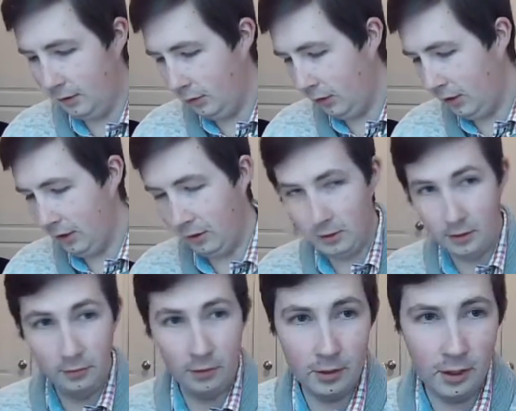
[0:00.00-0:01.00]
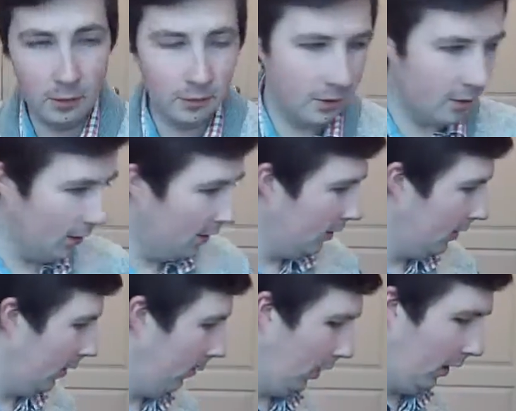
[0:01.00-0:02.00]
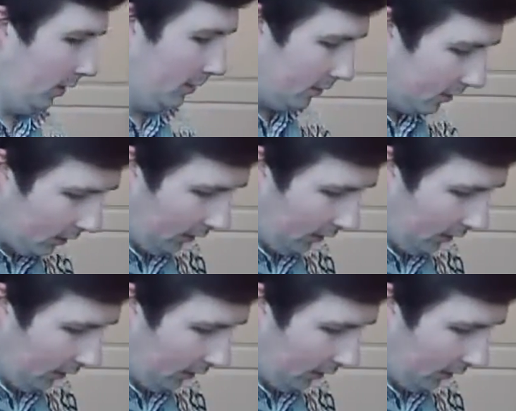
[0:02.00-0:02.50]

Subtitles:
look at all the different notes made.